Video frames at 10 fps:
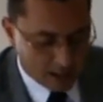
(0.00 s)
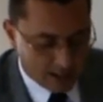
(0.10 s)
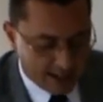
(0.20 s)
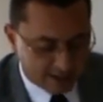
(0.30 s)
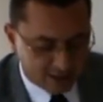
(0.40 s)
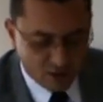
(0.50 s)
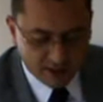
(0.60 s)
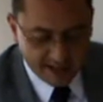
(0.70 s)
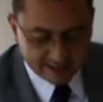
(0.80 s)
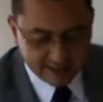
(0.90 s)
Uh, as
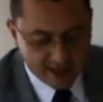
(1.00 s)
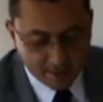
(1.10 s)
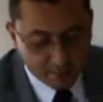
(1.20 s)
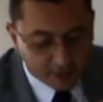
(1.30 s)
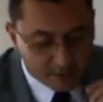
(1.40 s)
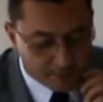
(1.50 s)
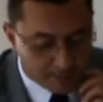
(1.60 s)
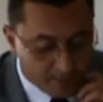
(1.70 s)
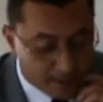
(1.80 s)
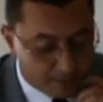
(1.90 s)
long as there are
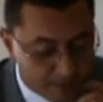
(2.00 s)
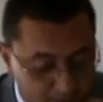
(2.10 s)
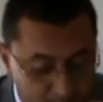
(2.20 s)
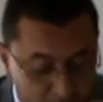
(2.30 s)
multiple paper money